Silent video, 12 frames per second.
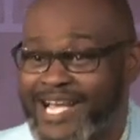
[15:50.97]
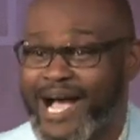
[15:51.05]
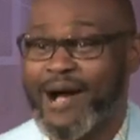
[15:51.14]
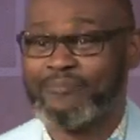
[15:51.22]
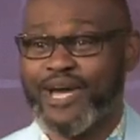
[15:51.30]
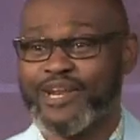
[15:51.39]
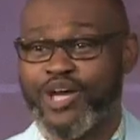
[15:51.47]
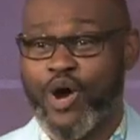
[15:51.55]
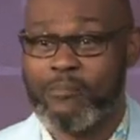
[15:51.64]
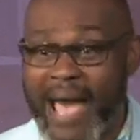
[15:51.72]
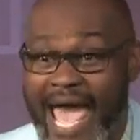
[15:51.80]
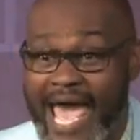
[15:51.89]
I'm going to go
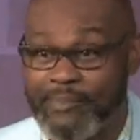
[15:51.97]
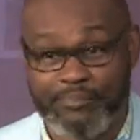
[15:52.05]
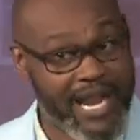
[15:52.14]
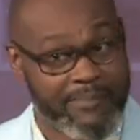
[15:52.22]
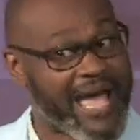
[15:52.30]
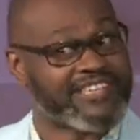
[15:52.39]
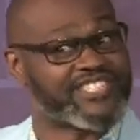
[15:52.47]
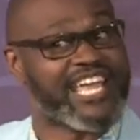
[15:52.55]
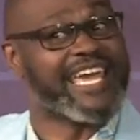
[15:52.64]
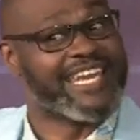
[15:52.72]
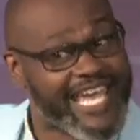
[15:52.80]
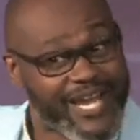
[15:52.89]
mad, but I'm not
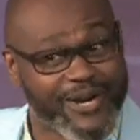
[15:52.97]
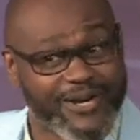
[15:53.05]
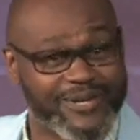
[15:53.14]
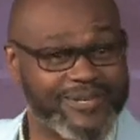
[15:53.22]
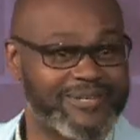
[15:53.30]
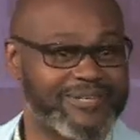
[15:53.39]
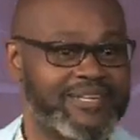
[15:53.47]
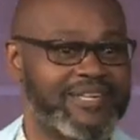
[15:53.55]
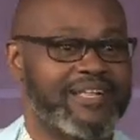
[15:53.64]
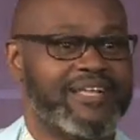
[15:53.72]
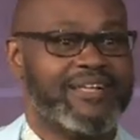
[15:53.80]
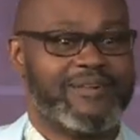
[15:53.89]
staying here.
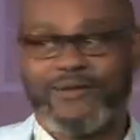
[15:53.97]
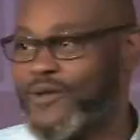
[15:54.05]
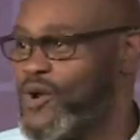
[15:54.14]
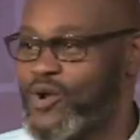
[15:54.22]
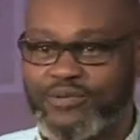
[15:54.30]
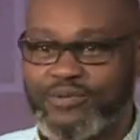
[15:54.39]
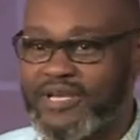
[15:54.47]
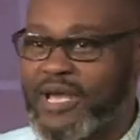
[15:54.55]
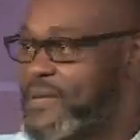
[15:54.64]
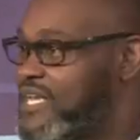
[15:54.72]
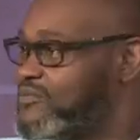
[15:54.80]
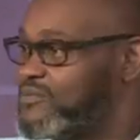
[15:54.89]
Or, I
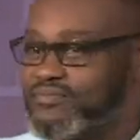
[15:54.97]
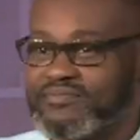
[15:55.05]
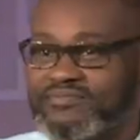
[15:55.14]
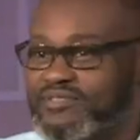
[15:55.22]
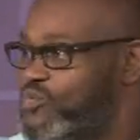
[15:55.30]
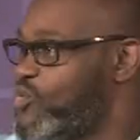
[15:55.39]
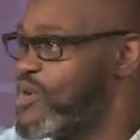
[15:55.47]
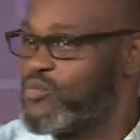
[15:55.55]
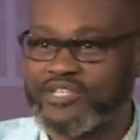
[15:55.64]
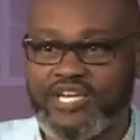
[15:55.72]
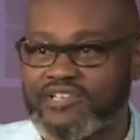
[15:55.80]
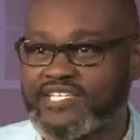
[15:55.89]
mean,
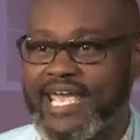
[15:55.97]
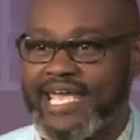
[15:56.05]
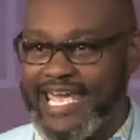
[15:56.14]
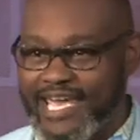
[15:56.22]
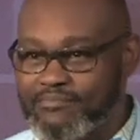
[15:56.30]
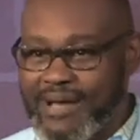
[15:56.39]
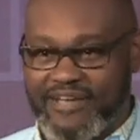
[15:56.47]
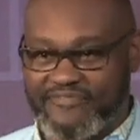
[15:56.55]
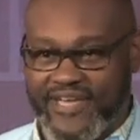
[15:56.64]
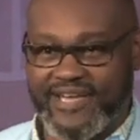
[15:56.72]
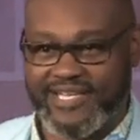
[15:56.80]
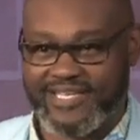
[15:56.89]
what y'all say? In my
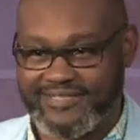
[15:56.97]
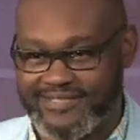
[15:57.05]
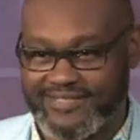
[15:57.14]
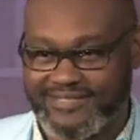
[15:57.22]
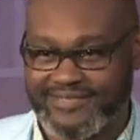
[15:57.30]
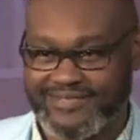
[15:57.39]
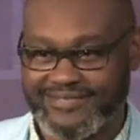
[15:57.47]
feelings.